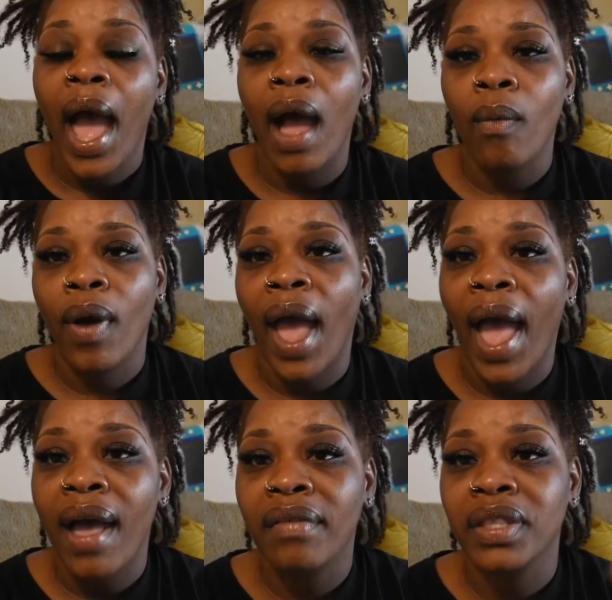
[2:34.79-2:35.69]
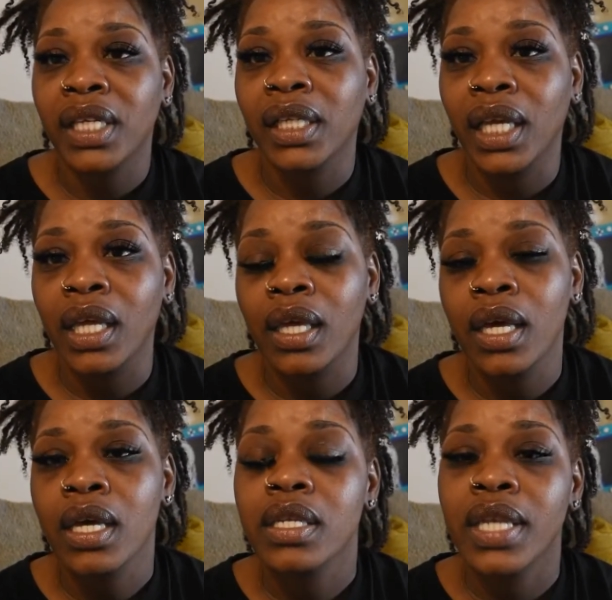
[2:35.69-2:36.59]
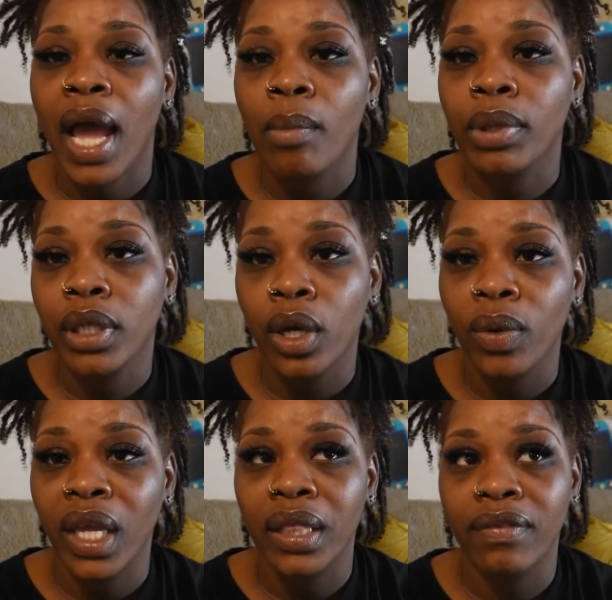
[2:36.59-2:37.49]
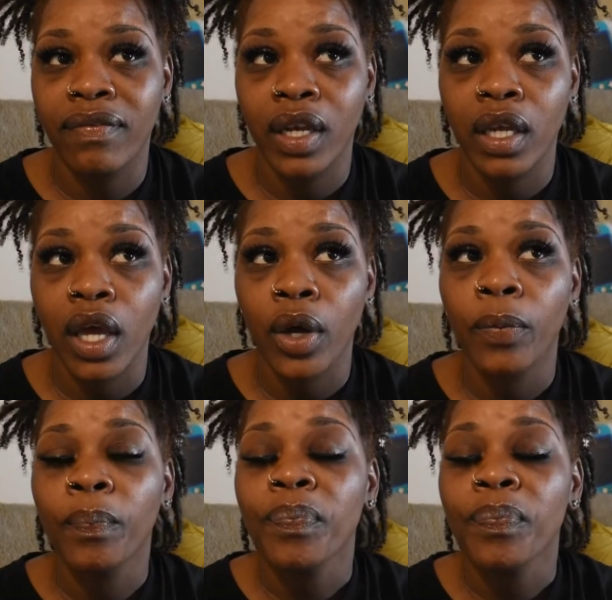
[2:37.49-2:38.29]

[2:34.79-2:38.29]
I will have the link down below in the video,